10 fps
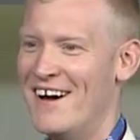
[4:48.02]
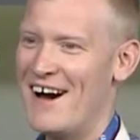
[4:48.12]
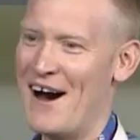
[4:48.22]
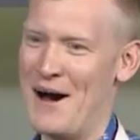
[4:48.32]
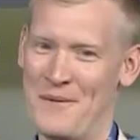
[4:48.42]

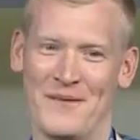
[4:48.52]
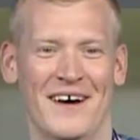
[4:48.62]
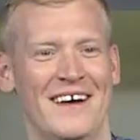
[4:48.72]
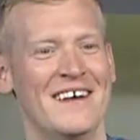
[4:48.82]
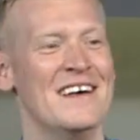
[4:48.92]

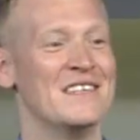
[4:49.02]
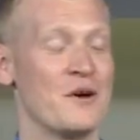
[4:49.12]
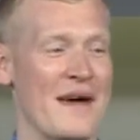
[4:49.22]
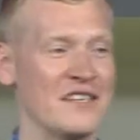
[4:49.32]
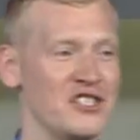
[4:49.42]
So
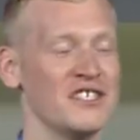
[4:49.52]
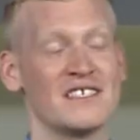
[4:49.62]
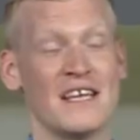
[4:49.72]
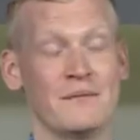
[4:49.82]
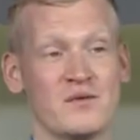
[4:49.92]
Mad
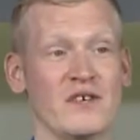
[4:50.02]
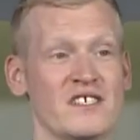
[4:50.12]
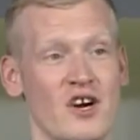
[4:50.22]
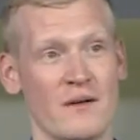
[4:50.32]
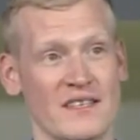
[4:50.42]
Genius Tips, we
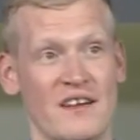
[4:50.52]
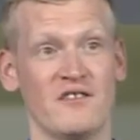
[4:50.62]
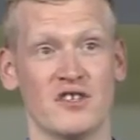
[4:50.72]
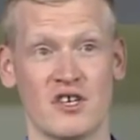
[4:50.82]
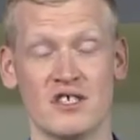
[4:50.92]
started about 7
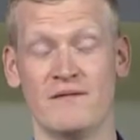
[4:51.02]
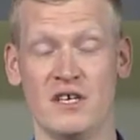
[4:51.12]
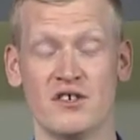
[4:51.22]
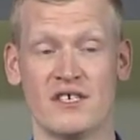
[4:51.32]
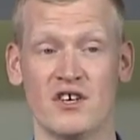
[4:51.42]
years ago. It's a
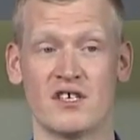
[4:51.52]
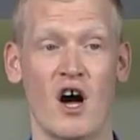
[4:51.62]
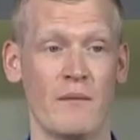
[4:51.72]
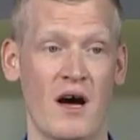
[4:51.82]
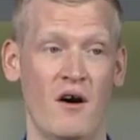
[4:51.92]
video series
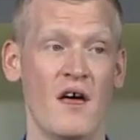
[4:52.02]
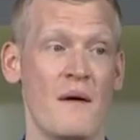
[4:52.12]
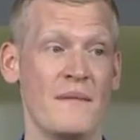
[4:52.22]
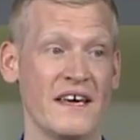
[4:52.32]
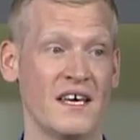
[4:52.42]
all about
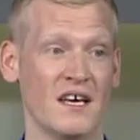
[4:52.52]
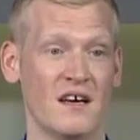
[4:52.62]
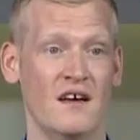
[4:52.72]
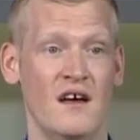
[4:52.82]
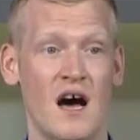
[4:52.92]

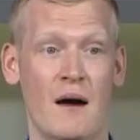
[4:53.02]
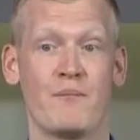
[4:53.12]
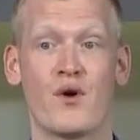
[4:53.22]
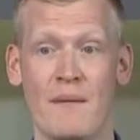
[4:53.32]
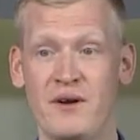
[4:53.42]
making,
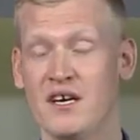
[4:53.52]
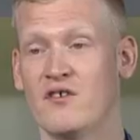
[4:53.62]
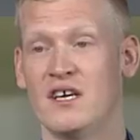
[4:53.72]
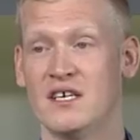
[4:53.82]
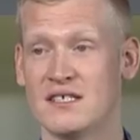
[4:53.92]
prepping
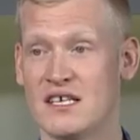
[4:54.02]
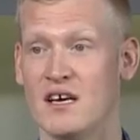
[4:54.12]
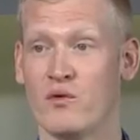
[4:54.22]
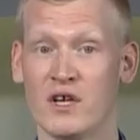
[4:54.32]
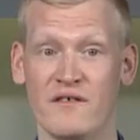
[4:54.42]
ingredients in
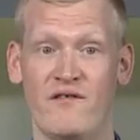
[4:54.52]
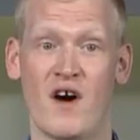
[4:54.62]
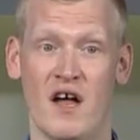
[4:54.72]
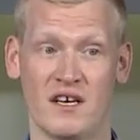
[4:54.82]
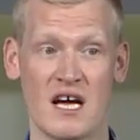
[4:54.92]
a really
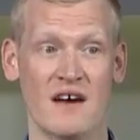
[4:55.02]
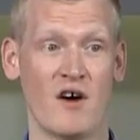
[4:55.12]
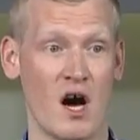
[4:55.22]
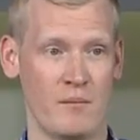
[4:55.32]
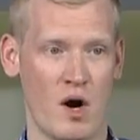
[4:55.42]
fun, kind of
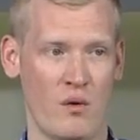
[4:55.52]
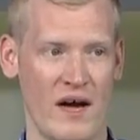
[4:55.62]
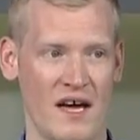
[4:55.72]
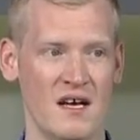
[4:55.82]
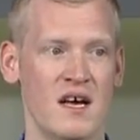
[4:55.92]
oddball
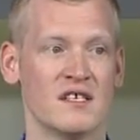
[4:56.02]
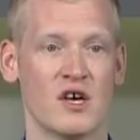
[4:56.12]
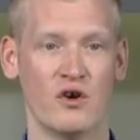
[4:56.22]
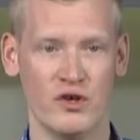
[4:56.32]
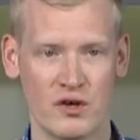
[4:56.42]
way.
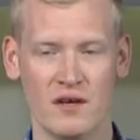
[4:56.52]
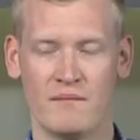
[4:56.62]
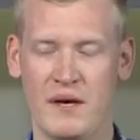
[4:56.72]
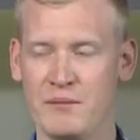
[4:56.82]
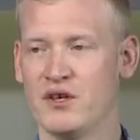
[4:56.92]
So you can,
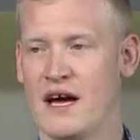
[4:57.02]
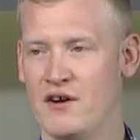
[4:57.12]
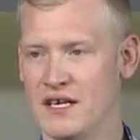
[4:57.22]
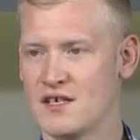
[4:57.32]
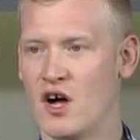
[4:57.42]
people
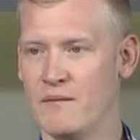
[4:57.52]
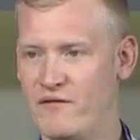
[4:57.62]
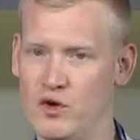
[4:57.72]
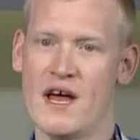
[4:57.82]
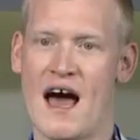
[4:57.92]
nowadays call them
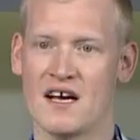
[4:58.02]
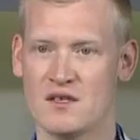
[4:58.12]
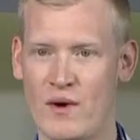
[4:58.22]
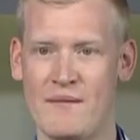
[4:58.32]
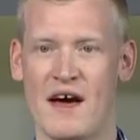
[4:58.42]
food hacks.
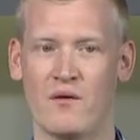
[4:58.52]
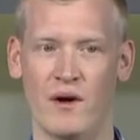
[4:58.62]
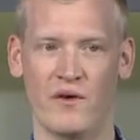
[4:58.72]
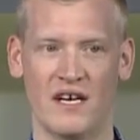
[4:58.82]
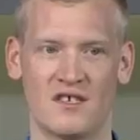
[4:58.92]
Way back
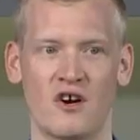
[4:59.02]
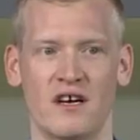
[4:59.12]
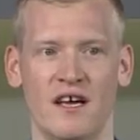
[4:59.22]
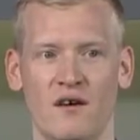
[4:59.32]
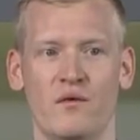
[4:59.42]
when I
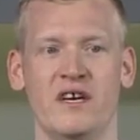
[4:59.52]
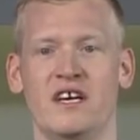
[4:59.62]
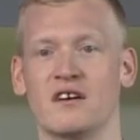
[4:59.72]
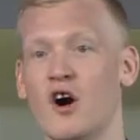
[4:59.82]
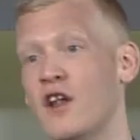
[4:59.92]
started it, we
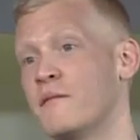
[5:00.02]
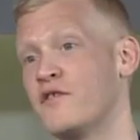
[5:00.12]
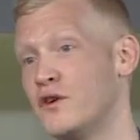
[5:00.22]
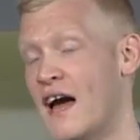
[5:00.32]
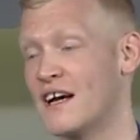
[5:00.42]
didn't call them
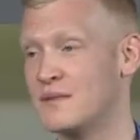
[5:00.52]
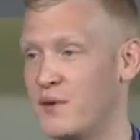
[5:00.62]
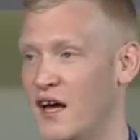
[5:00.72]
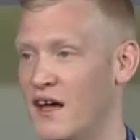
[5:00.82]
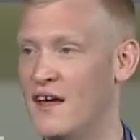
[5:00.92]
food hacks,
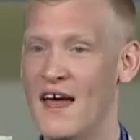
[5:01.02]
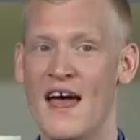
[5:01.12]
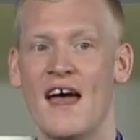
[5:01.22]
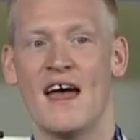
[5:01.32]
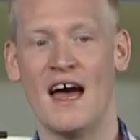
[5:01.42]
but
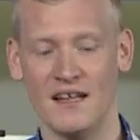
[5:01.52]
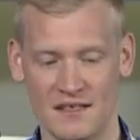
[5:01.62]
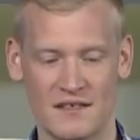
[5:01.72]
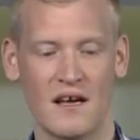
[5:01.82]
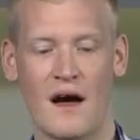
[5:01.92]

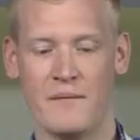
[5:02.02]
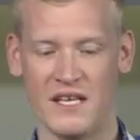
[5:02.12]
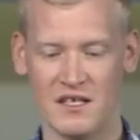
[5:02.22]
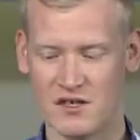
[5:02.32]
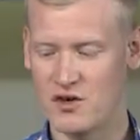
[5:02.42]
as the
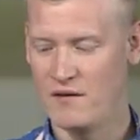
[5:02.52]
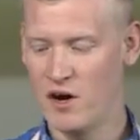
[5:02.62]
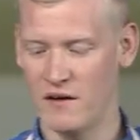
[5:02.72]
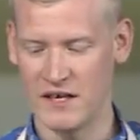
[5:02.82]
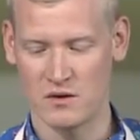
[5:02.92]
industry
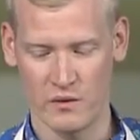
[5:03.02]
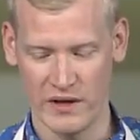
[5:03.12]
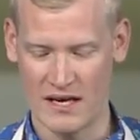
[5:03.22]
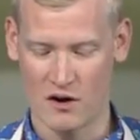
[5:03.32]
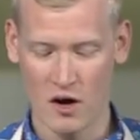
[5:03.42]
evolved, that's what we
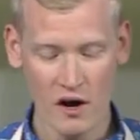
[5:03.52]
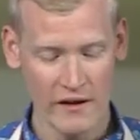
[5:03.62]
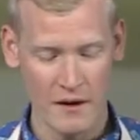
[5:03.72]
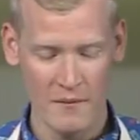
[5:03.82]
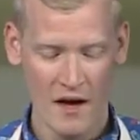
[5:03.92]
now call
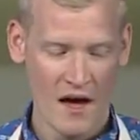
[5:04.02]
them.